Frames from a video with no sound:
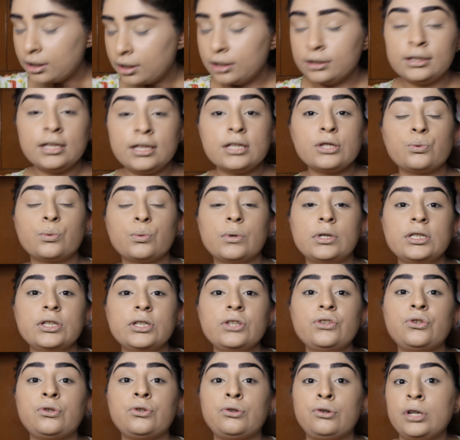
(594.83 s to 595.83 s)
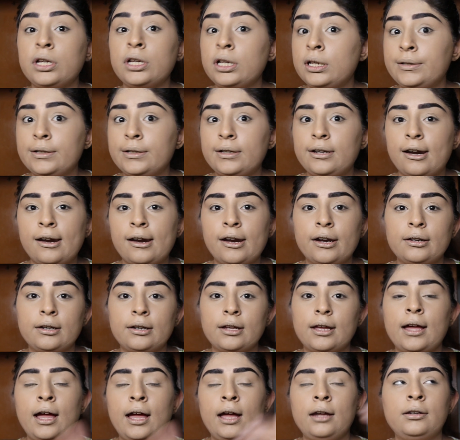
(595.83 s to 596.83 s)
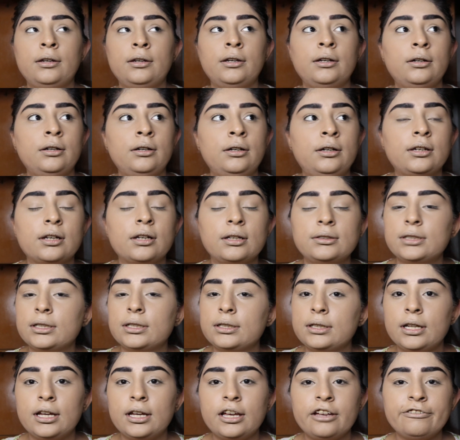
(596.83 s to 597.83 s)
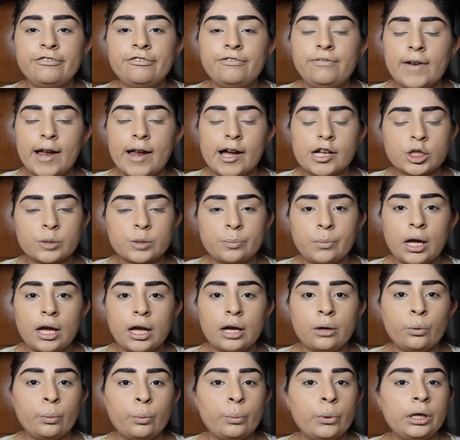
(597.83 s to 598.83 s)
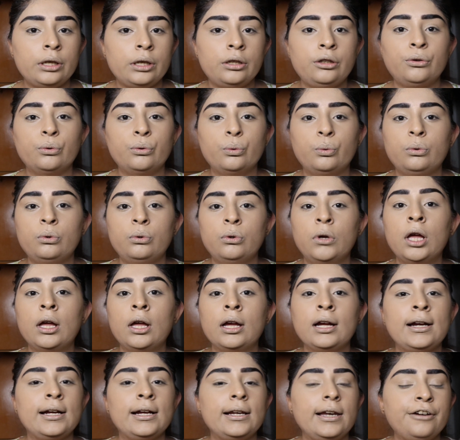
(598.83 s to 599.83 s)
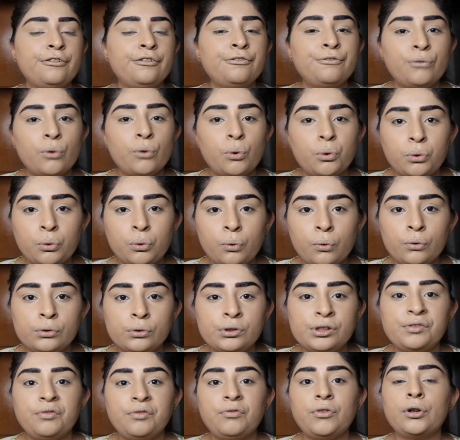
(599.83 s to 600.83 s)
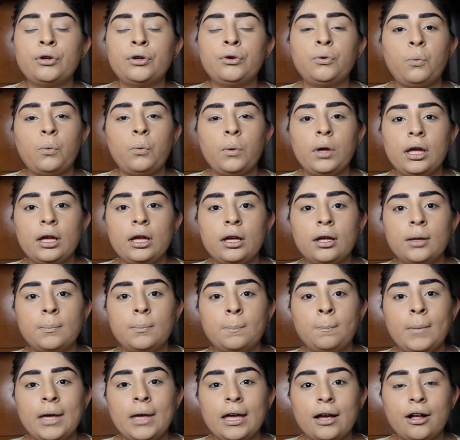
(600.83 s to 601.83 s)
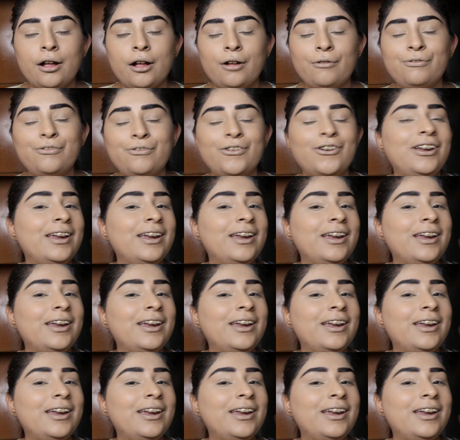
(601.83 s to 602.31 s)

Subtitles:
This one is really great and it doesn't give flashback when you click photos if you're doing makeup for